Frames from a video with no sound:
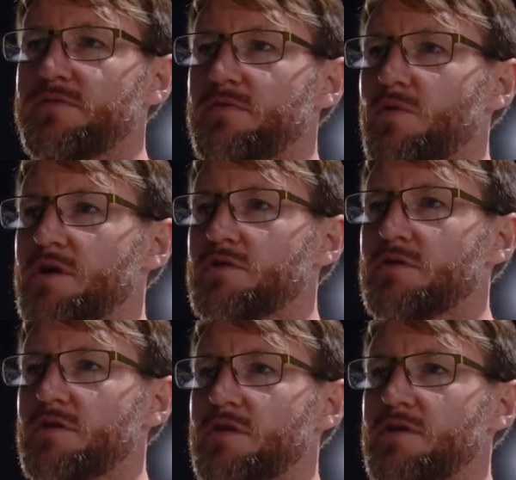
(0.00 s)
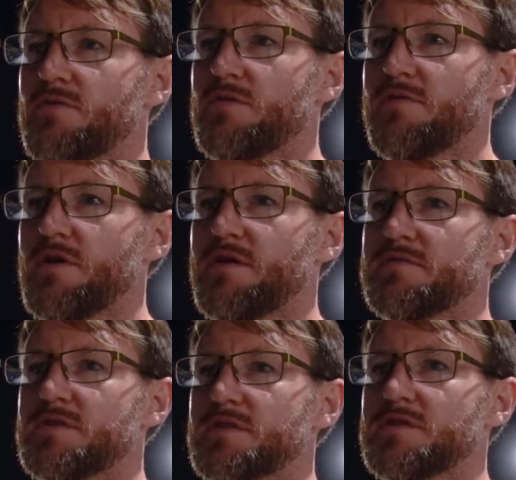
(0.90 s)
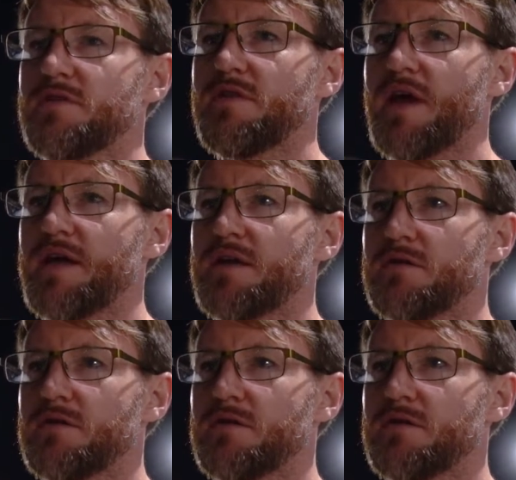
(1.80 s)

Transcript: 1, 2, 3, 4, 5, 6, 7, 8,